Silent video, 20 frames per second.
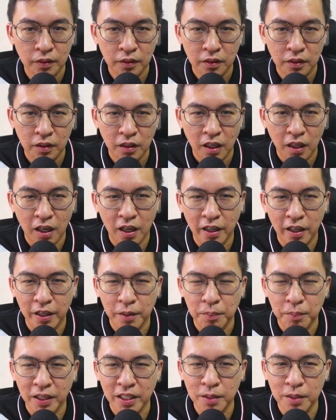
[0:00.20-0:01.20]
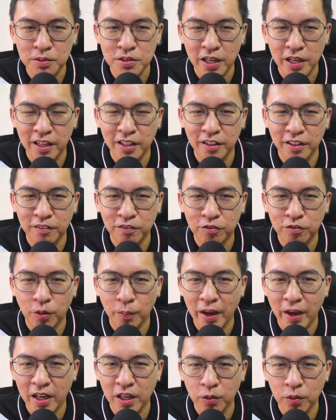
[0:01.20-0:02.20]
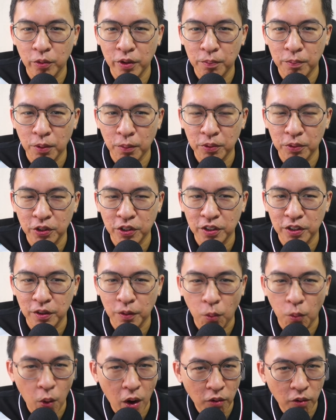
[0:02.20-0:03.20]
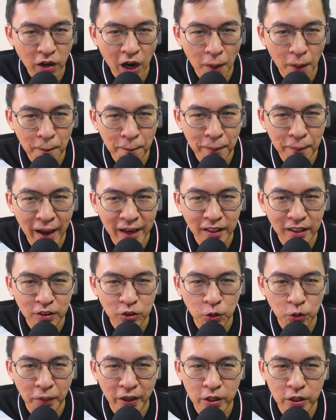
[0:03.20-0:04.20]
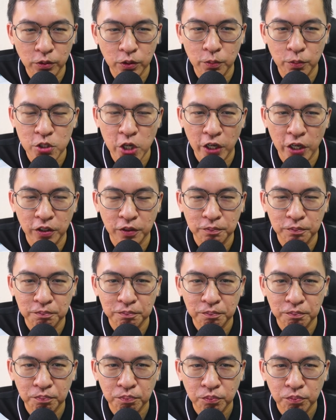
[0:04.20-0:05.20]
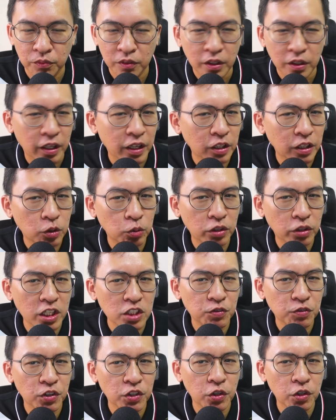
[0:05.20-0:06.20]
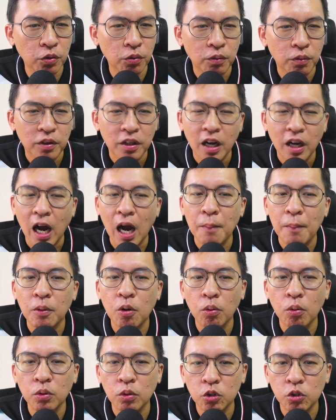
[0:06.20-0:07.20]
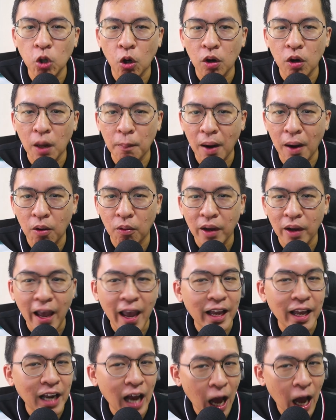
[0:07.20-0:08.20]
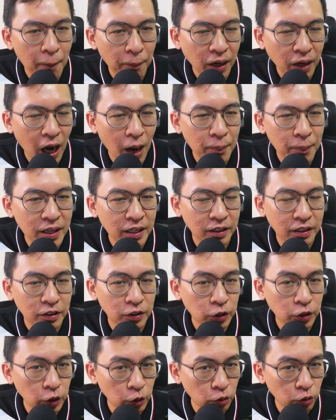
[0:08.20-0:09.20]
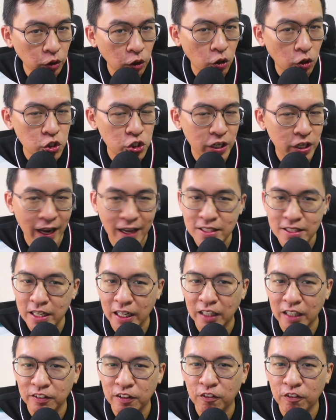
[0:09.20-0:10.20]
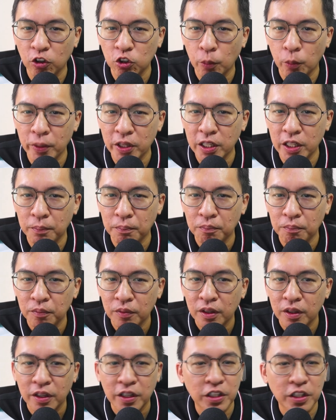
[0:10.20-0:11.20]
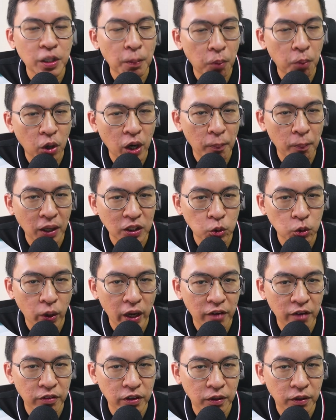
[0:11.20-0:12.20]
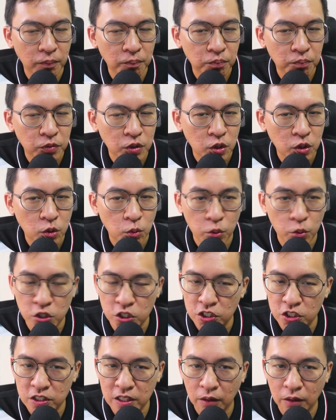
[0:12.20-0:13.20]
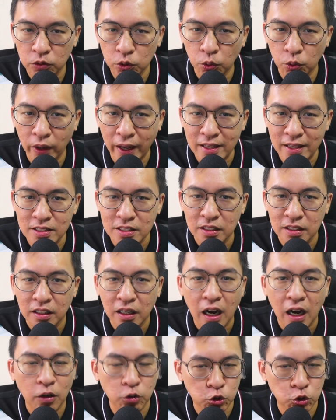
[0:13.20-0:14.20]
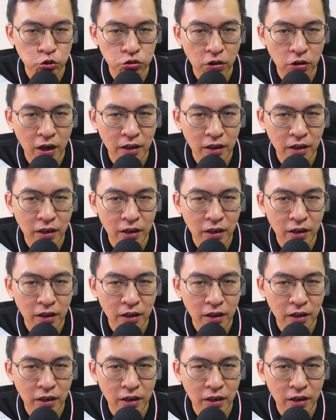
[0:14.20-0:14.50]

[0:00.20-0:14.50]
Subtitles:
Hi, my name is Alan from Alan Wee Property. Welcome back to my YouTube channel. In today's video, I'm going to talk about an upcoming new launch executive condominium in the Bukit Batok area, which is now known as Altura.